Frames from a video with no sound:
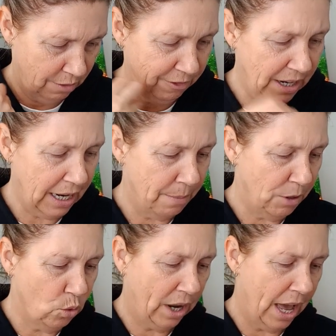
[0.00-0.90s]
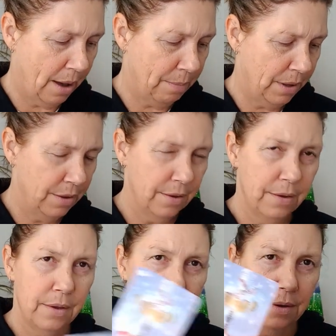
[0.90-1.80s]
Filling up your cup
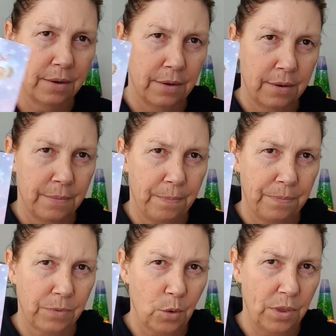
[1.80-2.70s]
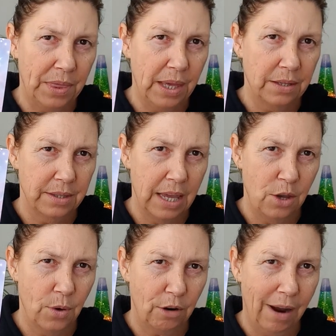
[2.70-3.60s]
with things that
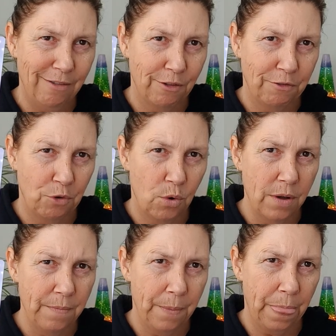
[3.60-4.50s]
you are grateful for